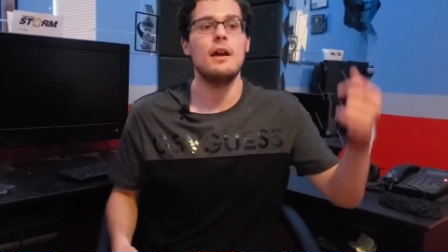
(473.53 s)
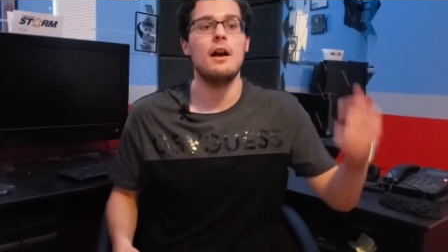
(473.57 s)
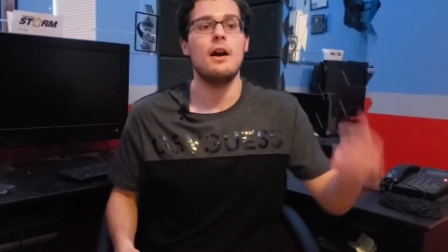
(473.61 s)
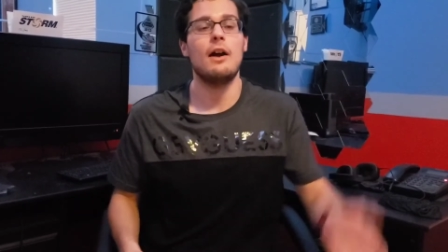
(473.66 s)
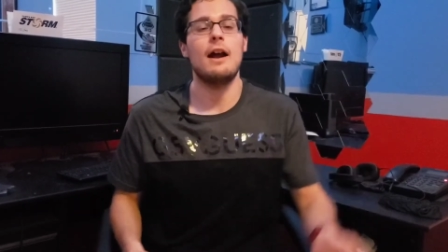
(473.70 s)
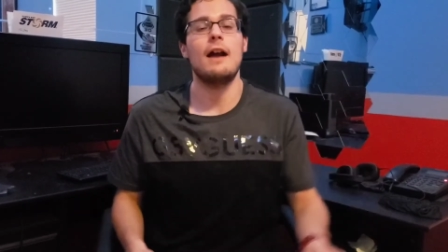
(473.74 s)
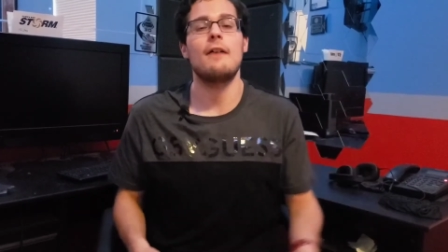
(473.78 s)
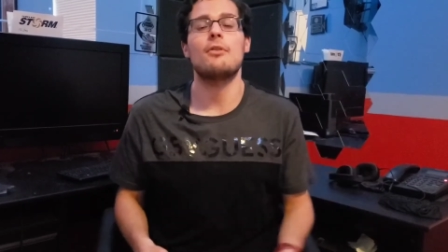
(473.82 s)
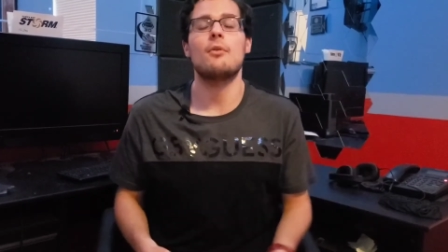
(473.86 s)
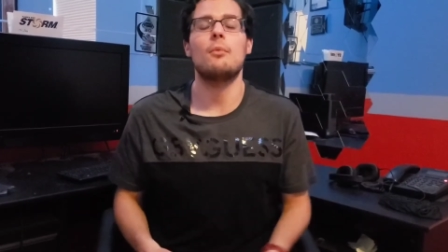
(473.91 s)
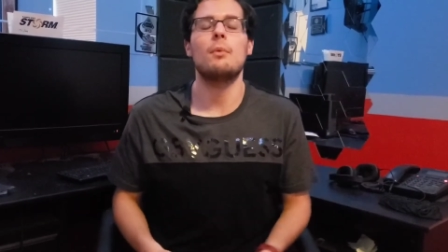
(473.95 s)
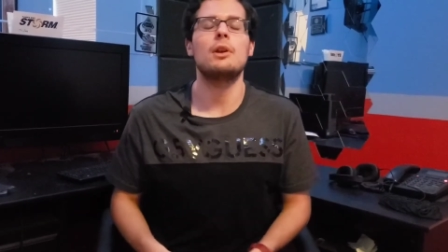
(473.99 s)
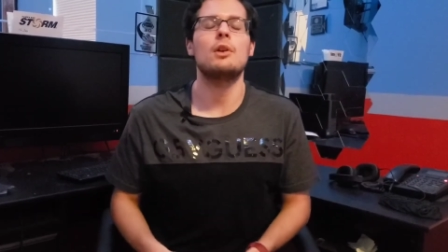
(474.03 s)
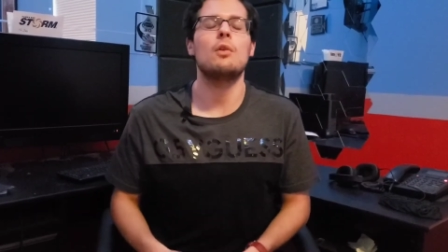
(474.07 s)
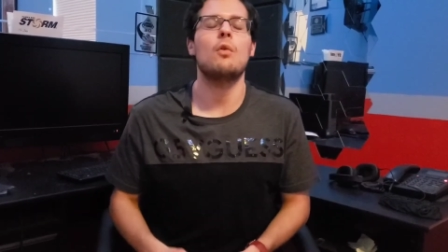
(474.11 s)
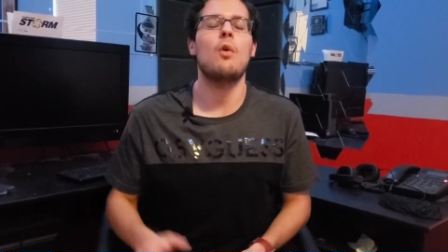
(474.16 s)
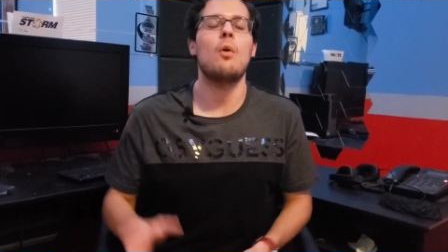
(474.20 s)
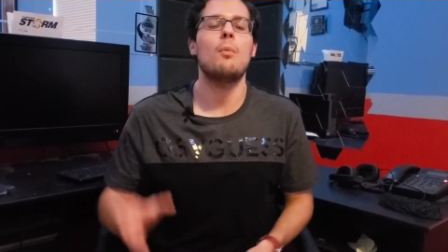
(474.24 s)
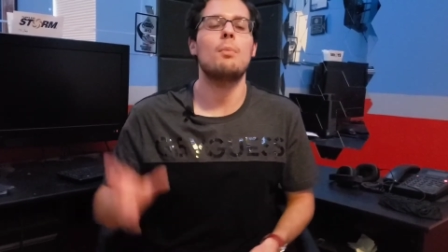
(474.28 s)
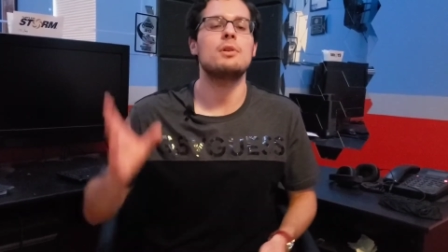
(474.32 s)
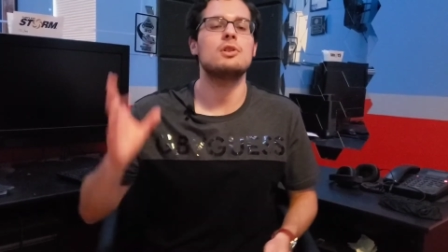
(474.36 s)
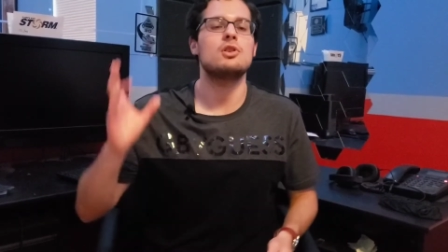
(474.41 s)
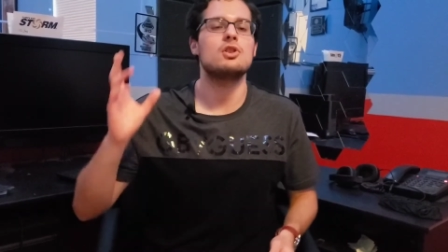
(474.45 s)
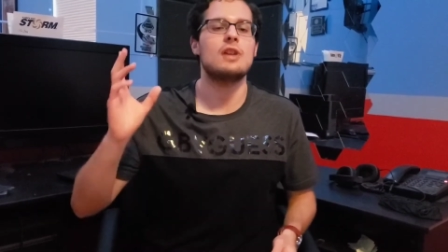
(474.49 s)
or I have the window
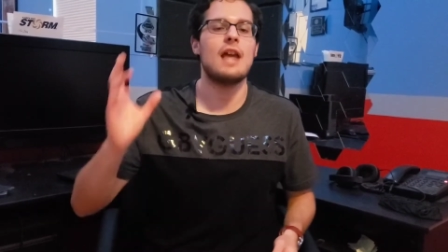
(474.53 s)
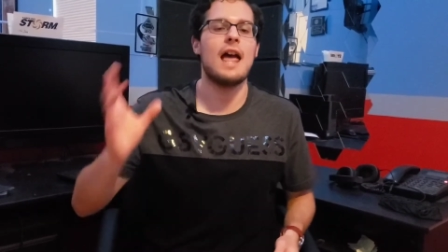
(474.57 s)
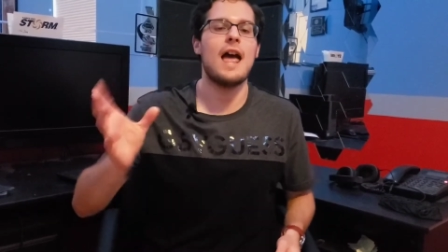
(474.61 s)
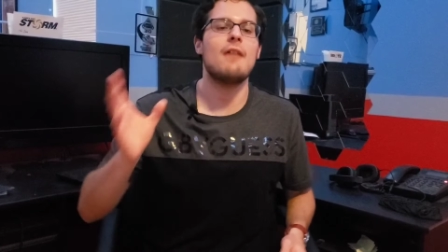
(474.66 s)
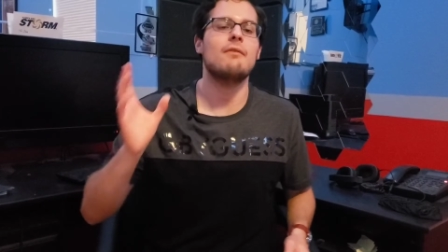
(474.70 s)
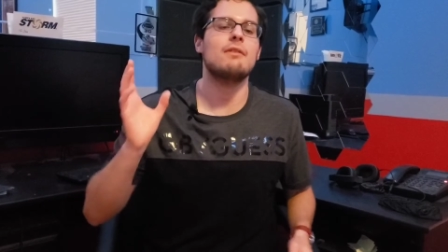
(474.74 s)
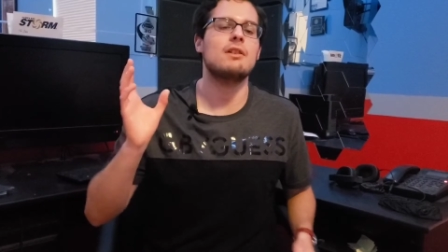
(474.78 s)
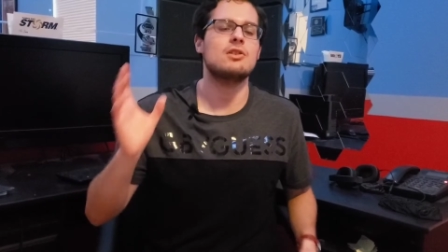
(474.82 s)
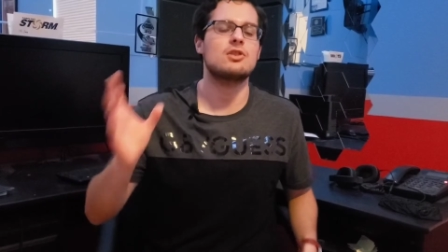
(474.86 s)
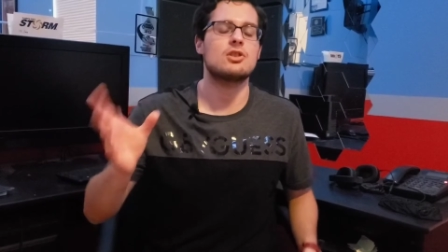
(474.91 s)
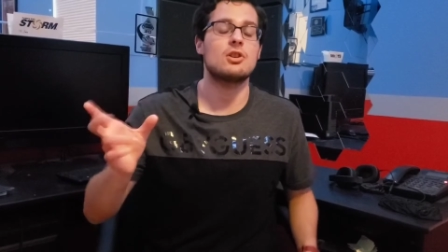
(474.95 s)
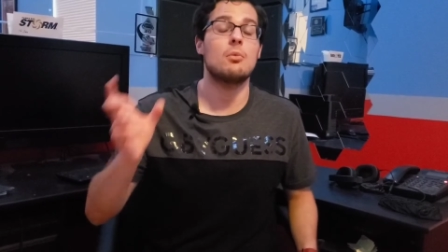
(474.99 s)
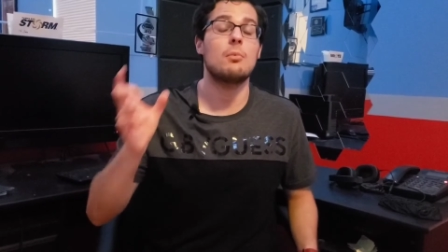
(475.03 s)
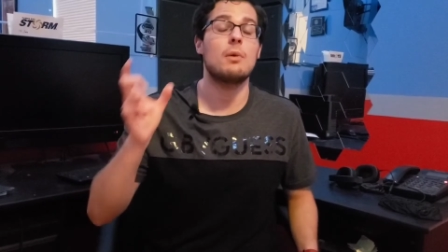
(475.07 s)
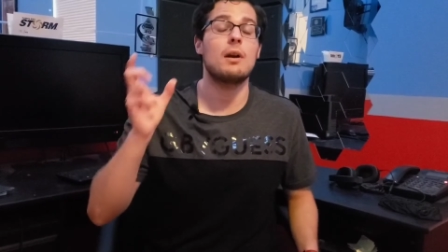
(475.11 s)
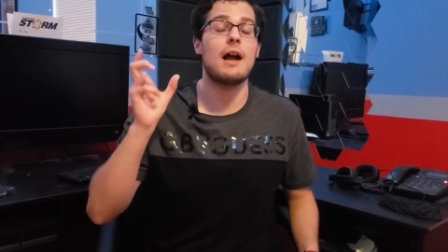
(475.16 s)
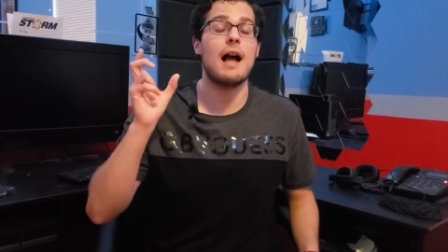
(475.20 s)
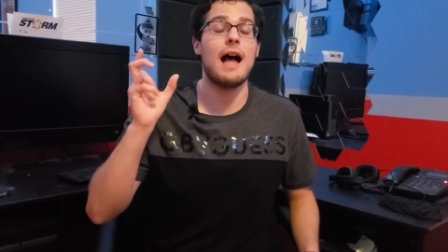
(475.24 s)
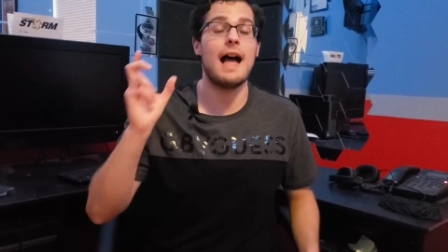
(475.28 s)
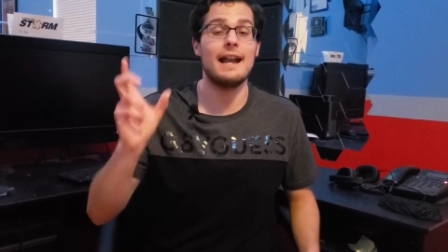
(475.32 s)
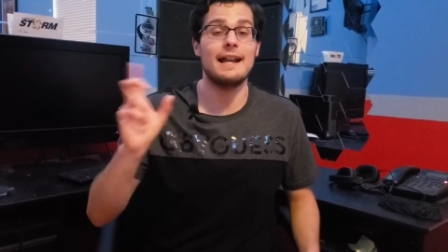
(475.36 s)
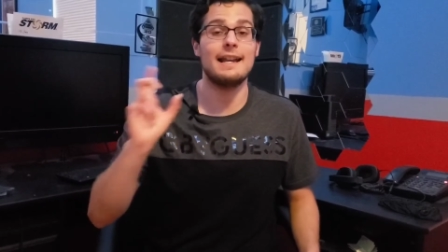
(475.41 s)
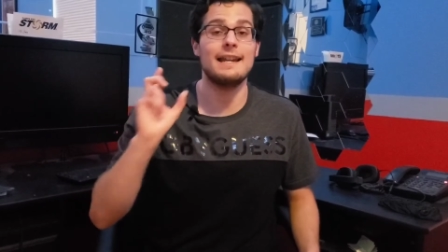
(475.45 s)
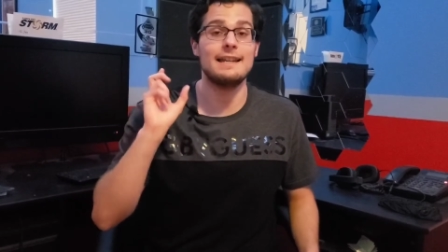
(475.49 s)
open, just having it somewhere
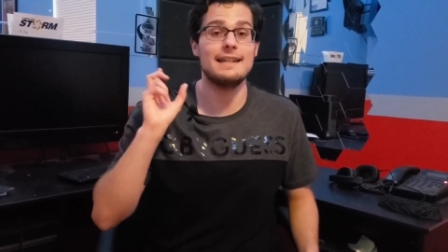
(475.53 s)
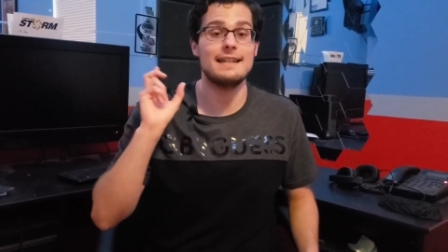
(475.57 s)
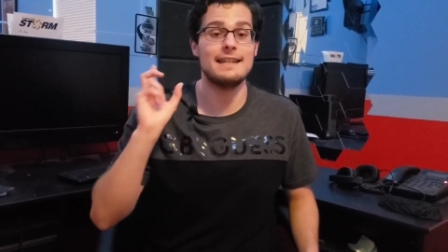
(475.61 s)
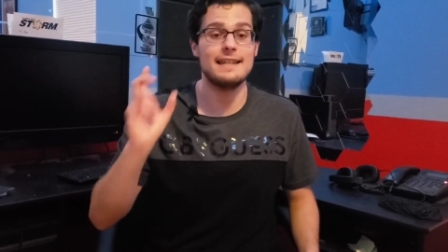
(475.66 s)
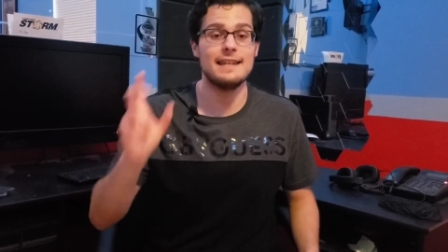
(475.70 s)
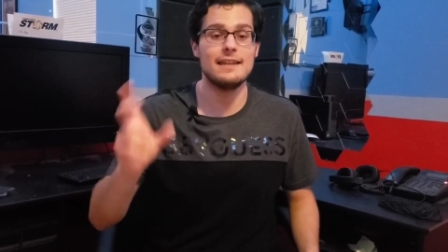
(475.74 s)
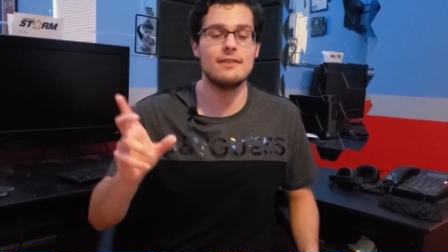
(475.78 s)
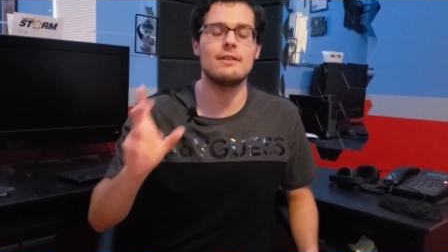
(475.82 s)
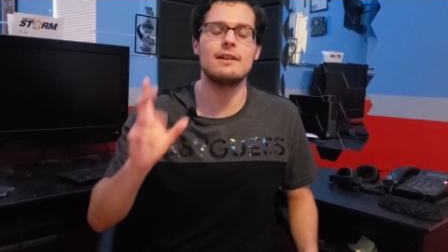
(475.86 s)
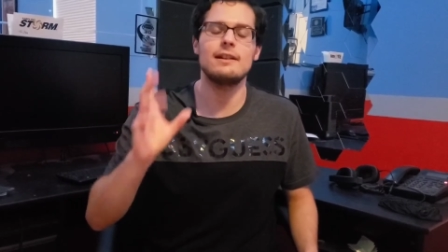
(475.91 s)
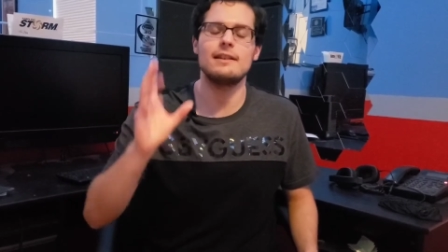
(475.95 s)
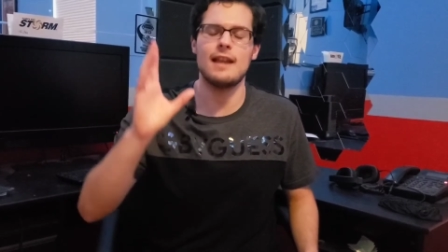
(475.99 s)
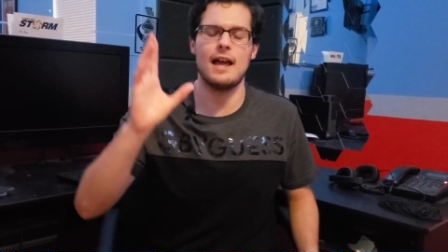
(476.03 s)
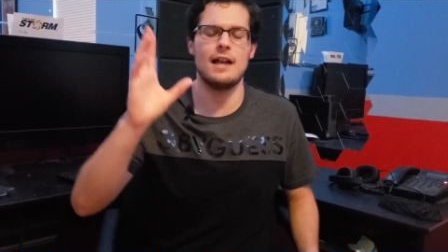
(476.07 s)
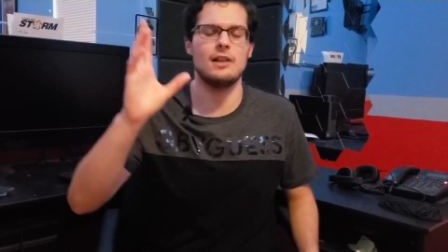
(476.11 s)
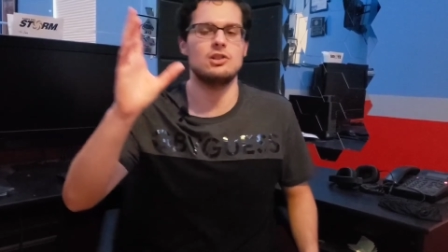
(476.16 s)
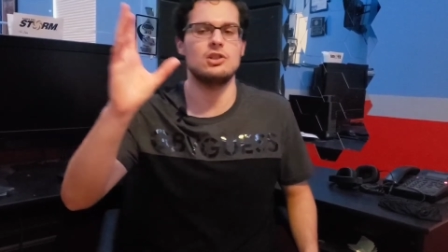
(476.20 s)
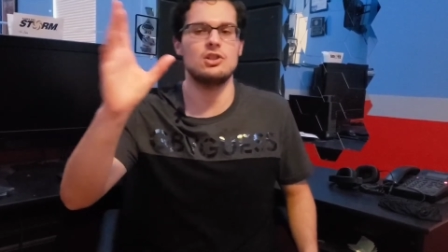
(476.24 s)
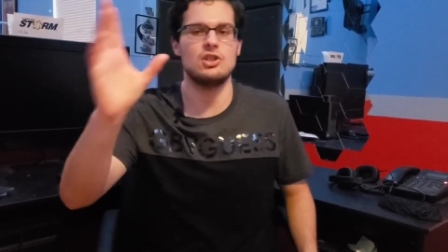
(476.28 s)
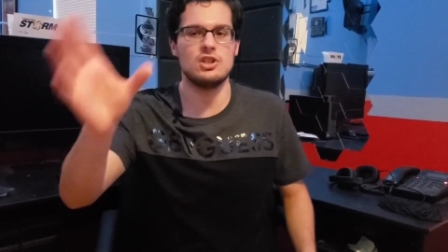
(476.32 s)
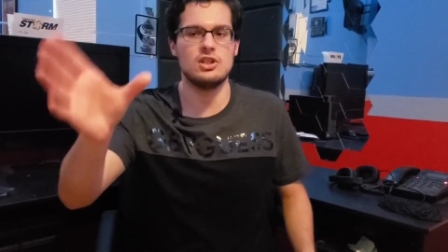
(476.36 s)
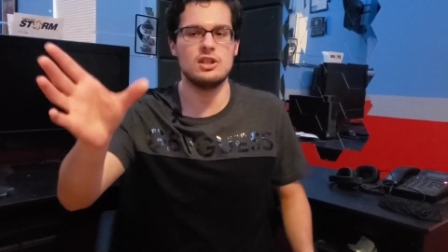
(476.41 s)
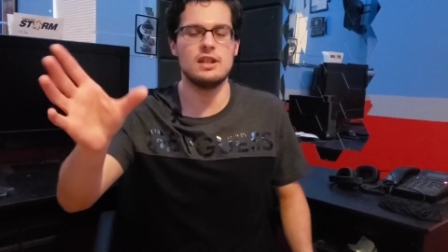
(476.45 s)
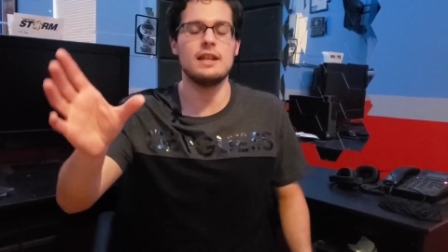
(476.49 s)
I can hear it, not
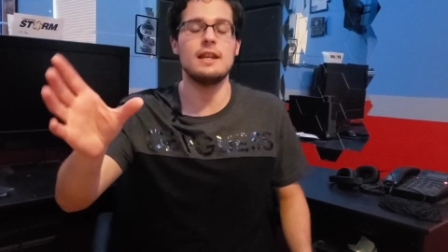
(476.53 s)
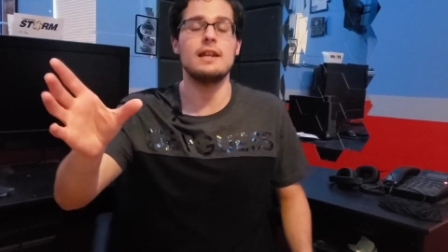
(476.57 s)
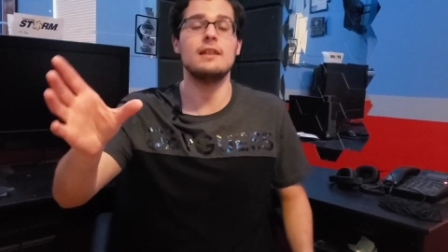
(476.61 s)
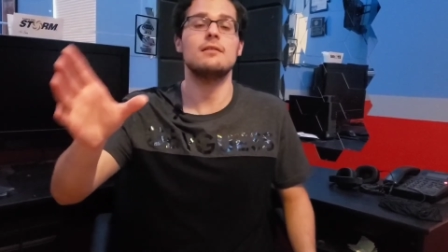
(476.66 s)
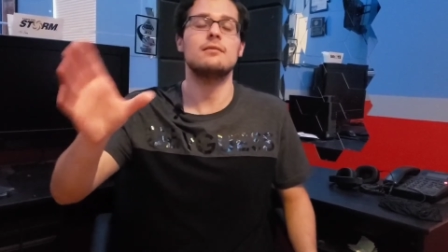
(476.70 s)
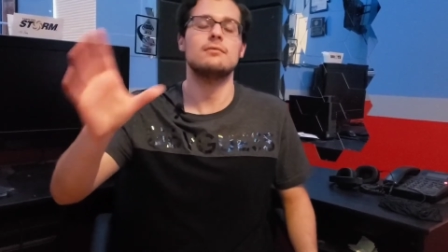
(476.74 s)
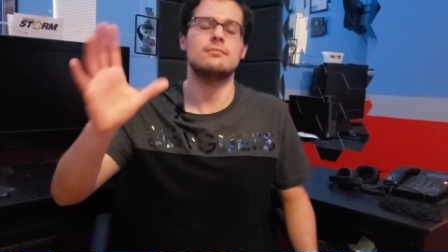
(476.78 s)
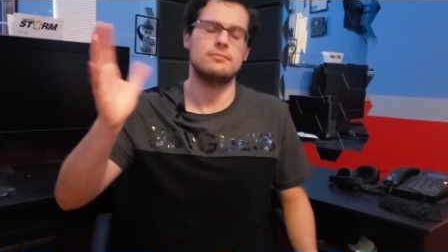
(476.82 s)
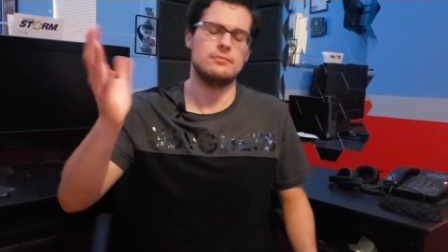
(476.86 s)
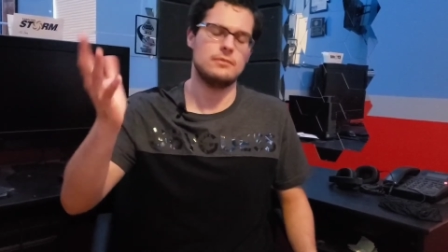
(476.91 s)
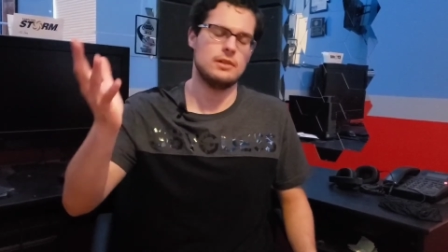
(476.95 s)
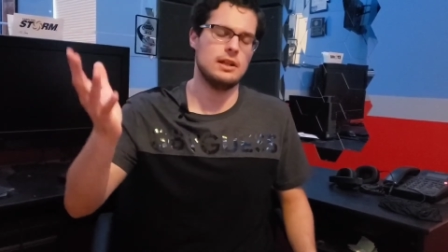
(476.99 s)
just see it.